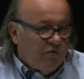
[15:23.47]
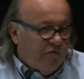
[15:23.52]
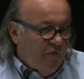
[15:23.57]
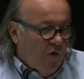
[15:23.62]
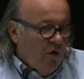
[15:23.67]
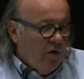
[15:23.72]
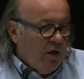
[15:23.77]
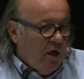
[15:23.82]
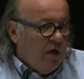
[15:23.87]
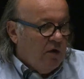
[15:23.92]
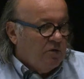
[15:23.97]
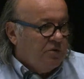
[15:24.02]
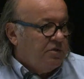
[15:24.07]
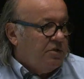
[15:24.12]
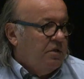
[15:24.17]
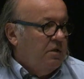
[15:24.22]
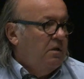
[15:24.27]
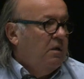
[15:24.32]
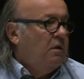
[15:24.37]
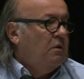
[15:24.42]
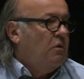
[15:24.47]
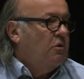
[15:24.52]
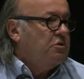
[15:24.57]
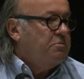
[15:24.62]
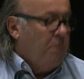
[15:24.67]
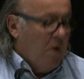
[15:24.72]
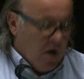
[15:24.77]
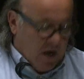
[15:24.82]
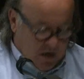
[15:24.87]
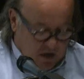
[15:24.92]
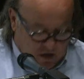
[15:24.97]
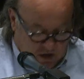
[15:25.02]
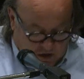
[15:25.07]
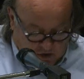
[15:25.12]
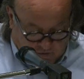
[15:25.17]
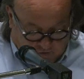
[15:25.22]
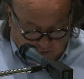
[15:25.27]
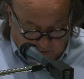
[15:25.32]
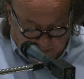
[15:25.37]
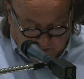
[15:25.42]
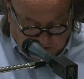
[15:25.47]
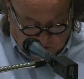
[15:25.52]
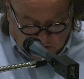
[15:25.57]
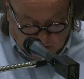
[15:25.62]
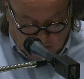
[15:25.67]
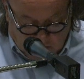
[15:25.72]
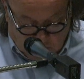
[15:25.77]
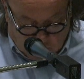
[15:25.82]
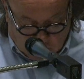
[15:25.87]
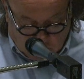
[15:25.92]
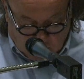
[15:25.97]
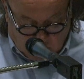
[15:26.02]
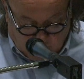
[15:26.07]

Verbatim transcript: four years goes by from the submission